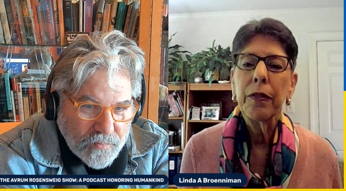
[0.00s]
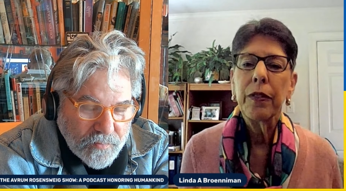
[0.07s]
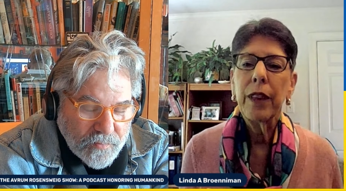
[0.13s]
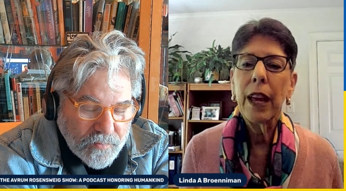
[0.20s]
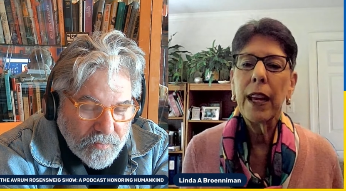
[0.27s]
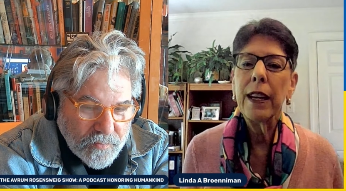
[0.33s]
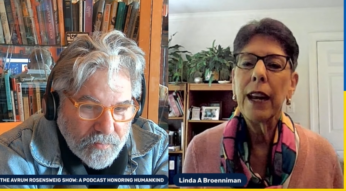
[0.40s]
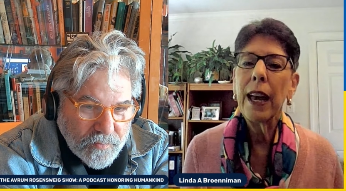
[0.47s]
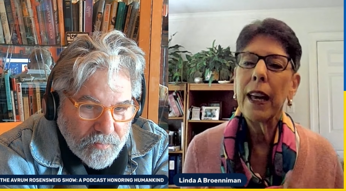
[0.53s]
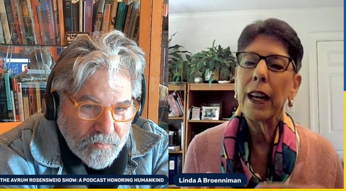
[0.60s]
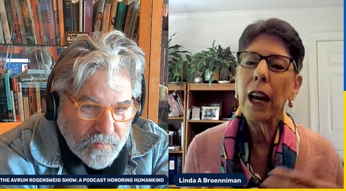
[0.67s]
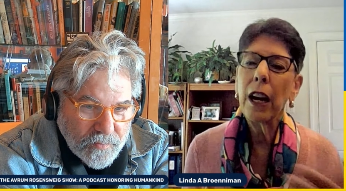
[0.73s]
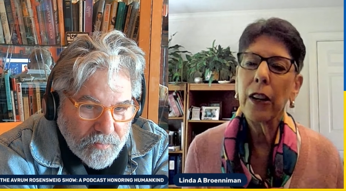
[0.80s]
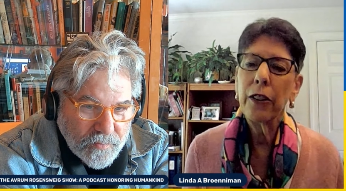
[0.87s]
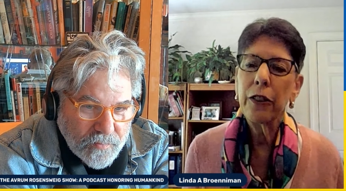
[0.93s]
Speaker 1: then
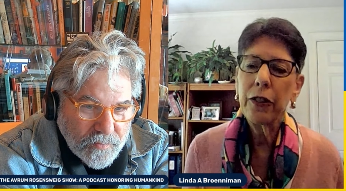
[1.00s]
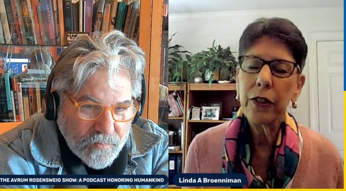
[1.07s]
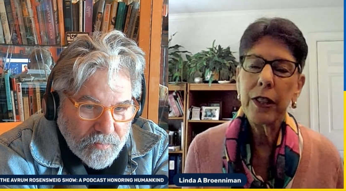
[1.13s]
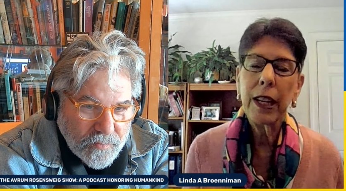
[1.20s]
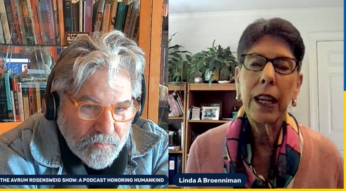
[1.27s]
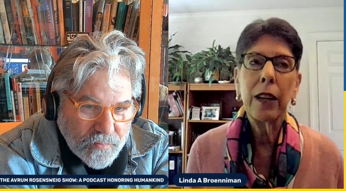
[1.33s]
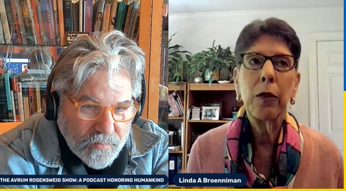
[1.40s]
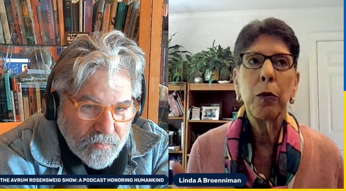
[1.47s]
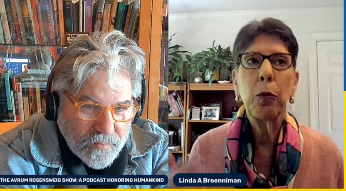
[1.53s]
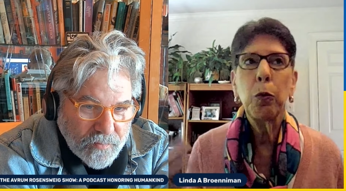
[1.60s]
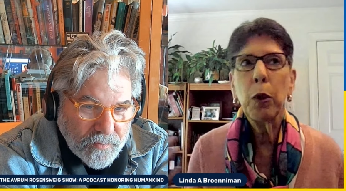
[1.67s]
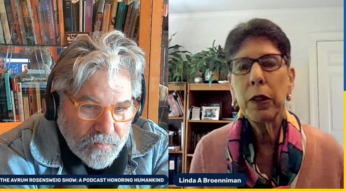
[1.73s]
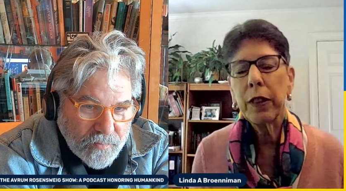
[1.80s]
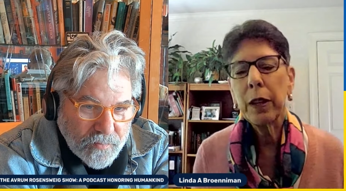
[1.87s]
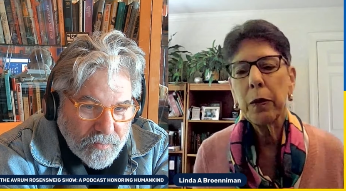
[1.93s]
and understand
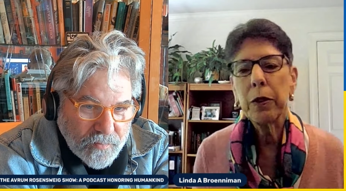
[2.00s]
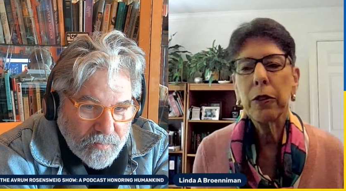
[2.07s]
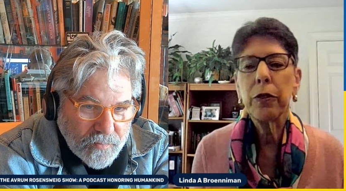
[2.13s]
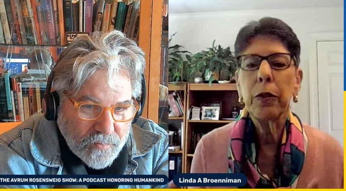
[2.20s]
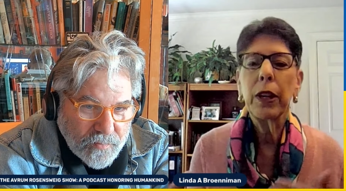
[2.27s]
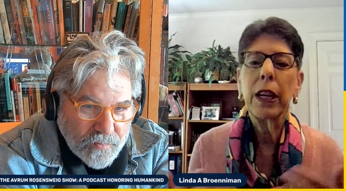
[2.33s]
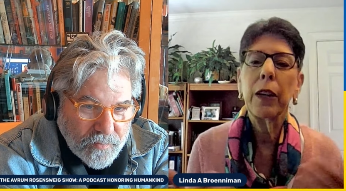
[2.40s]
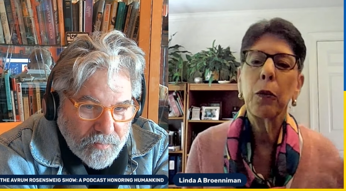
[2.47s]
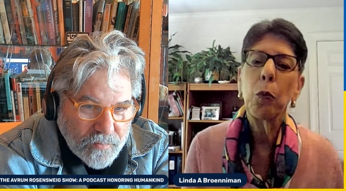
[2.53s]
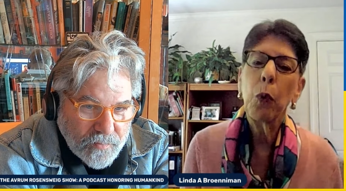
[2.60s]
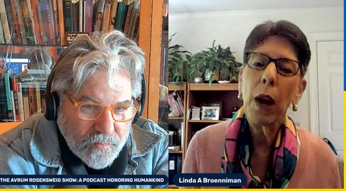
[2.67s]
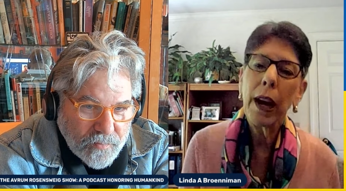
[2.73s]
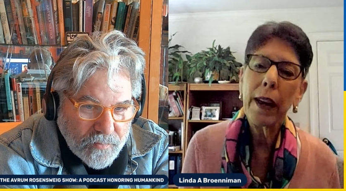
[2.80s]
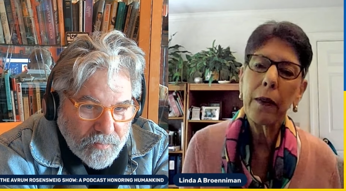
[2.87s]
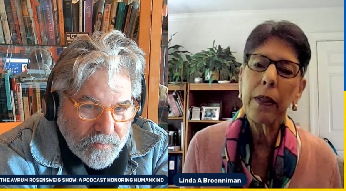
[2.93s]
what they were doing and
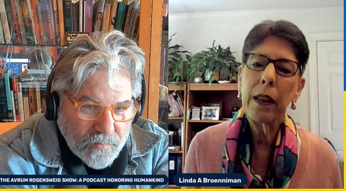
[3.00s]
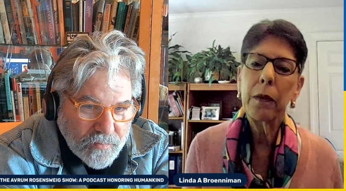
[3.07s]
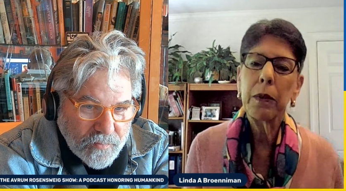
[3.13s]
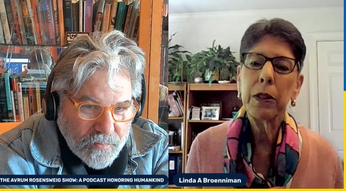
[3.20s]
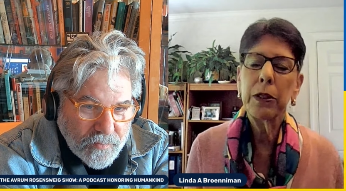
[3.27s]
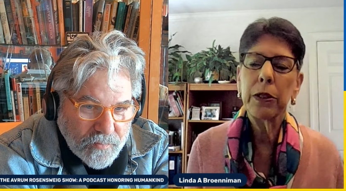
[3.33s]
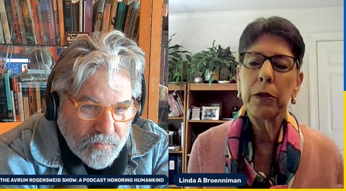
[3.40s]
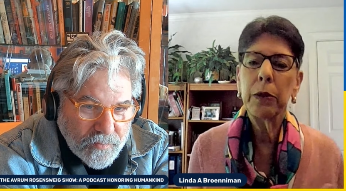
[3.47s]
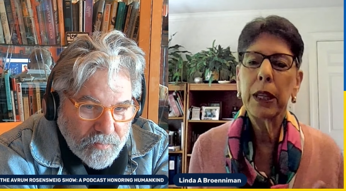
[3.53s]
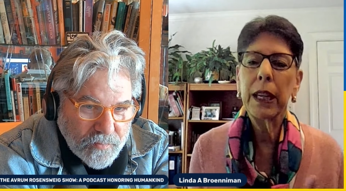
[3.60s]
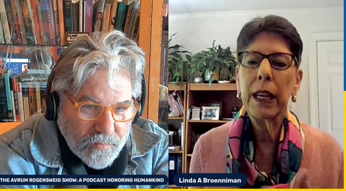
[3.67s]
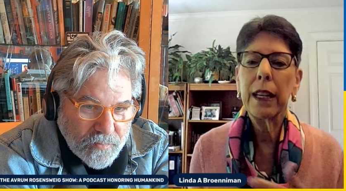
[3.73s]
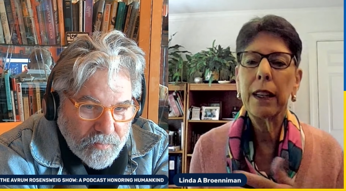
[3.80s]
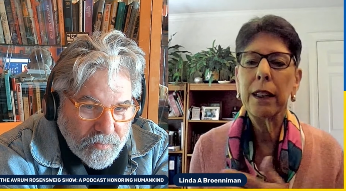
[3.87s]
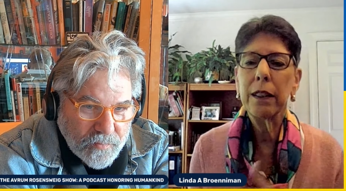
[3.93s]
why they were doing
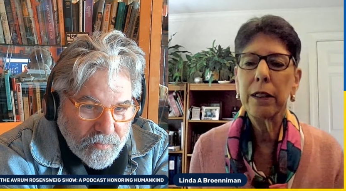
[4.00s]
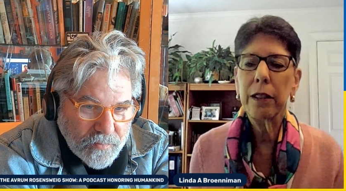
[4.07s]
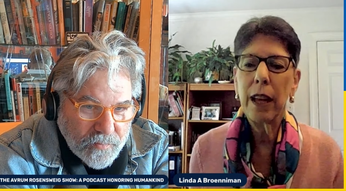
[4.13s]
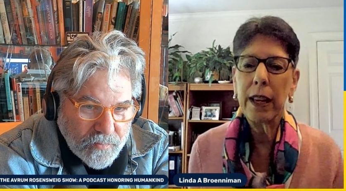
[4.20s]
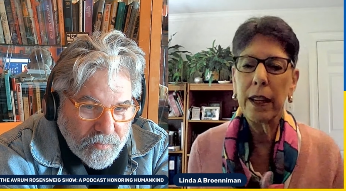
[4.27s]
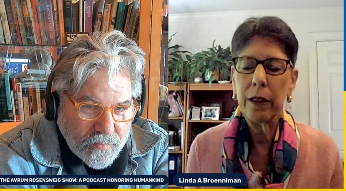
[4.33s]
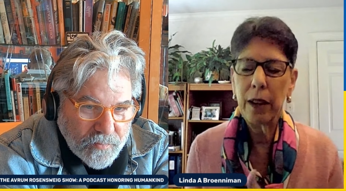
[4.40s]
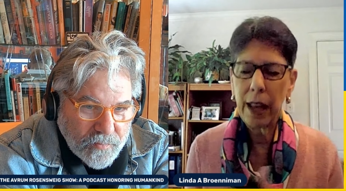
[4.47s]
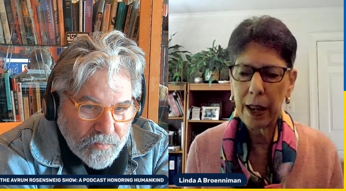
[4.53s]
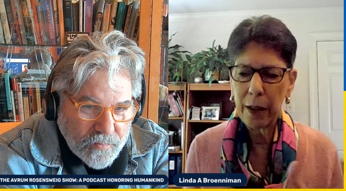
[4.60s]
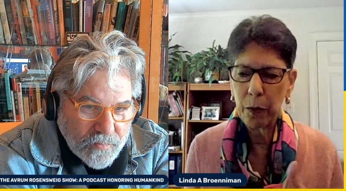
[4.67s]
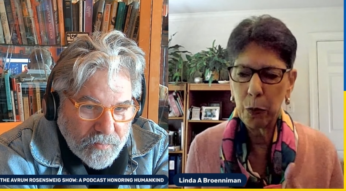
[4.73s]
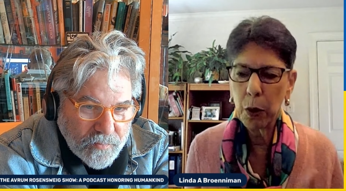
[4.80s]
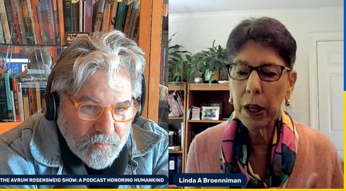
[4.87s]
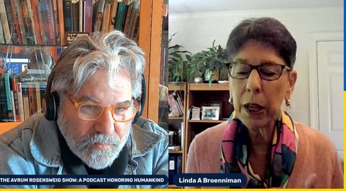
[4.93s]
it and and,
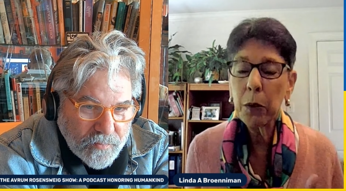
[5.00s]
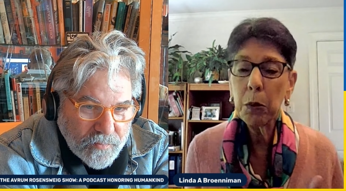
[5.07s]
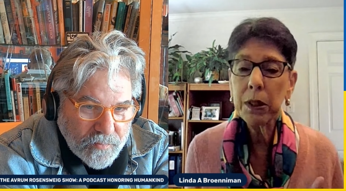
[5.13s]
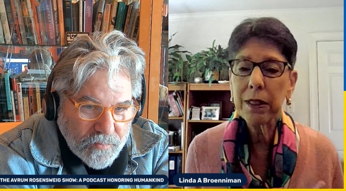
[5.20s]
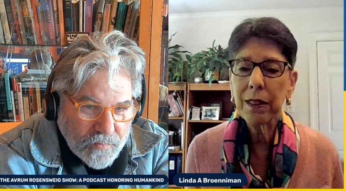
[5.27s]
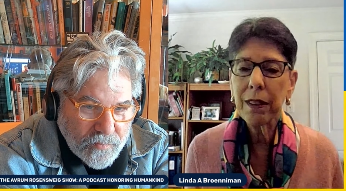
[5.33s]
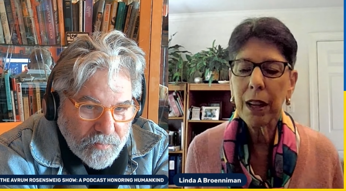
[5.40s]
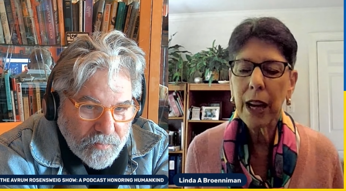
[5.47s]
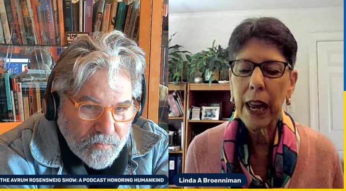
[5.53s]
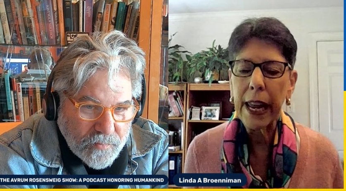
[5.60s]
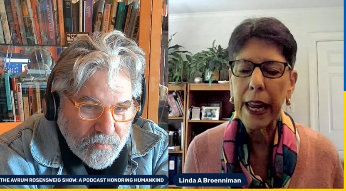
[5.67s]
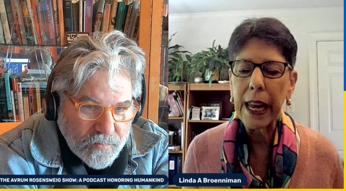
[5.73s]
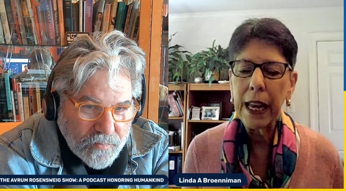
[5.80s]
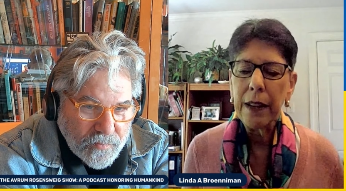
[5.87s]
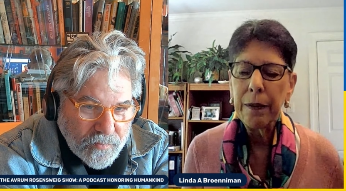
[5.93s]
and what it was
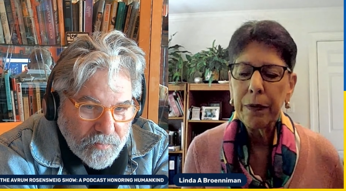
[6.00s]
like.